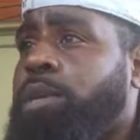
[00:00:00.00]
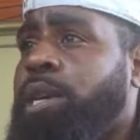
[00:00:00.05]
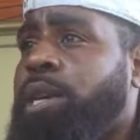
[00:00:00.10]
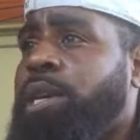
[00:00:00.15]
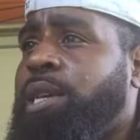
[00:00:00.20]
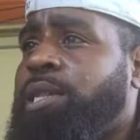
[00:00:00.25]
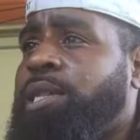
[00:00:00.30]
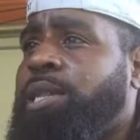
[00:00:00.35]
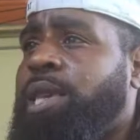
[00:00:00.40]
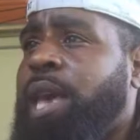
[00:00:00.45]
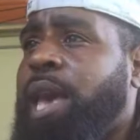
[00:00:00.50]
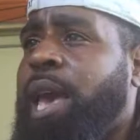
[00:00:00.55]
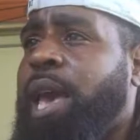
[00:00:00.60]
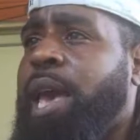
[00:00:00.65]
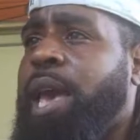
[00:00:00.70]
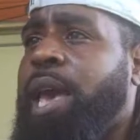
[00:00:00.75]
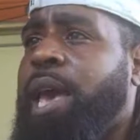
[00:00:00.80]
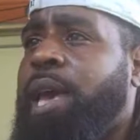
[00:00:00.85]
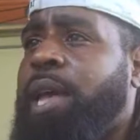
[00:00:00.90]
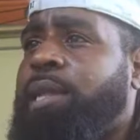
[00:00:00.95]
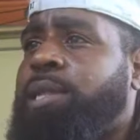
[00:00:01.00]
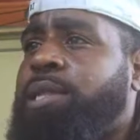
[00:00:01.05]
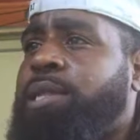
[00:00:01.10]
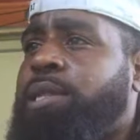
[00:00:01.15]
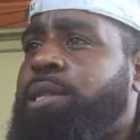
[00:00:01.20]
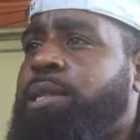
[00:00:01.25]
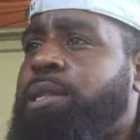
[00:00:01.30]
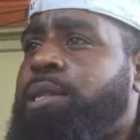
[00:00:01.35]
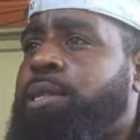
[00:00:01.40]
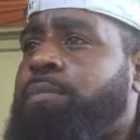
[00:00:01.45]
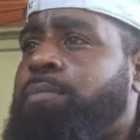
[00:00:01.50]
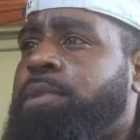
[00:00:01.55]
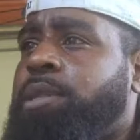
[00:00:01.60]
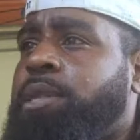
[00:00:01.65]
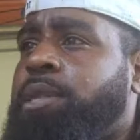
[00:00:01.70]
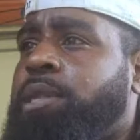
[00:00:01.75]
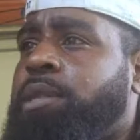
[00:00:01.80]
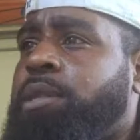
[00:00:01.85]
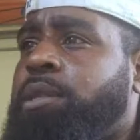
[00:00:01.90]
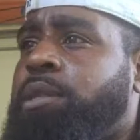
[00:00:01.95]
is at, let me
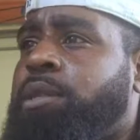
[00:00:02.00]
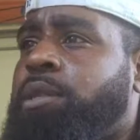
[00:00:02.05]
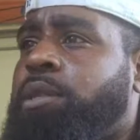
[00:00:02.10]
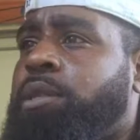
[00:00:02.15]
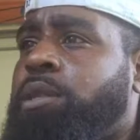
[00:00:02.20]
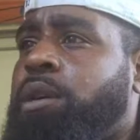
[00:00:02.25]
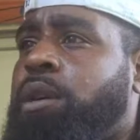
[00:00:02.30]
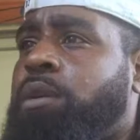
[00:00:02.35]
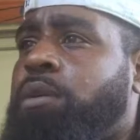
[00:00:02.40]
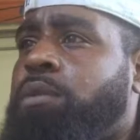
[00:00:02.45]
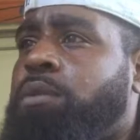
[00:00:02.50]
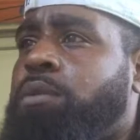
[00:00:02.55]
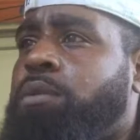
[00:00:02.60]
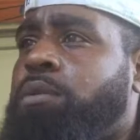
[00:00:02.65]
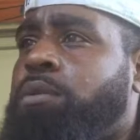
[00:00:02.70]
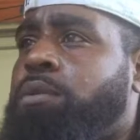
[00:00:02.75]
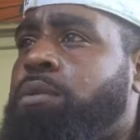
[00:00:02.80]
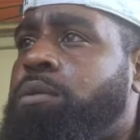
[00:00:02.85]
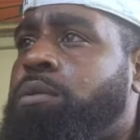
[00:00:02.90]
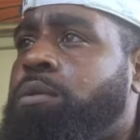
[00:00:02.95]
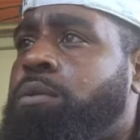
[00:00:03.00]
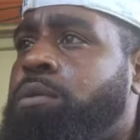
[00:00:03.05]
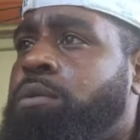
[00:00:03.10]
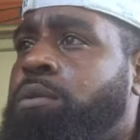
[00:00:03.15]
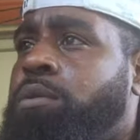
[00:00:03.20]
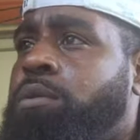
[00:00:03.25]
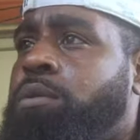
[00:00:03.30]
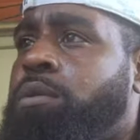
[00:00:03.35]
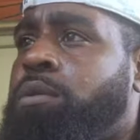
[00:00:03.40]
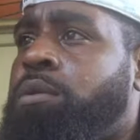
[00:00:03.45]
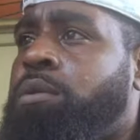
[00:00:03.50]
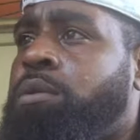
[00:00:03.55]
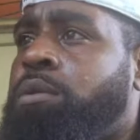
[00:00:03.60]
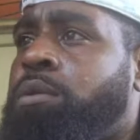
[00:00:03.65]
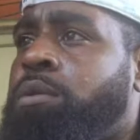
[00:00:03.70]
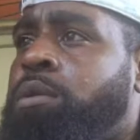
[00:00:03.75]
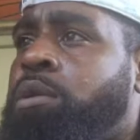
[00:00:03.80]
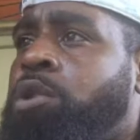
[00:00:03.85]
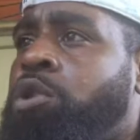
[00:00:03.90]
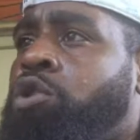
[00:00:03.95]
get the total,
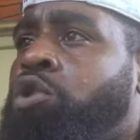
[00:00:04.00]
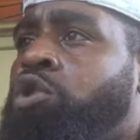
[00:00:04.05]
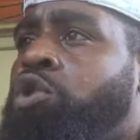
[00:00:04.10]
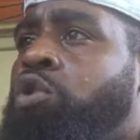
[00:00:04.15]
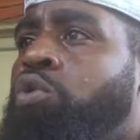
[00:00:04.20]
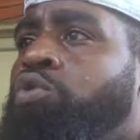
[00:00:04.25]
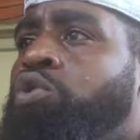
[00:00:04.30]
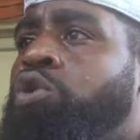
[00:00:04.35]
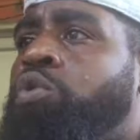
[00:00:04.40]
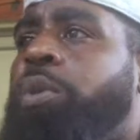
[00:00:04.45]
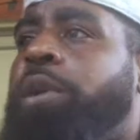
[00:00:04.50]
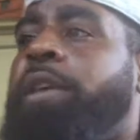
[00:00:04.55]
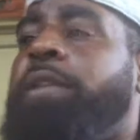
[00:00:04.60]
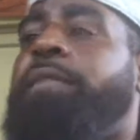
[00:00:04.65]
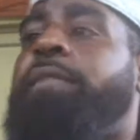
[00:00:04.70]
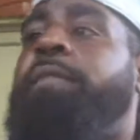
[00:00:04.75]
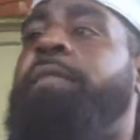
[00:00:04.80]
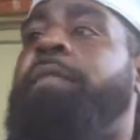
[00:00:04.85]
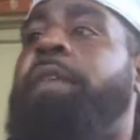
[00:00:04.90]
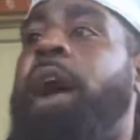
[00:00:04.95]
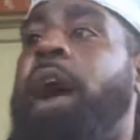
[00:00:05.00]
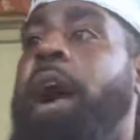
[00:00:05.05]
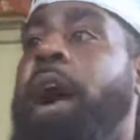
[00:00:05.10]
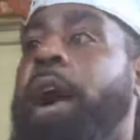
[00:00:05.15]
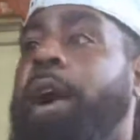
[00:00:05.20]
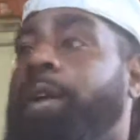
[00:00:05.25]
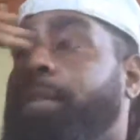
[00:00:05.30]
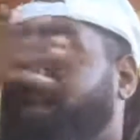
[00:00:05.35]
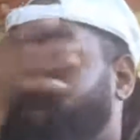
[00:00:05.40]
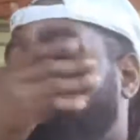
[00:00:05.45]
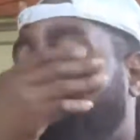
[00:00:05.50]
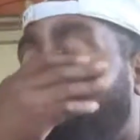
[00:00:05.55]
225.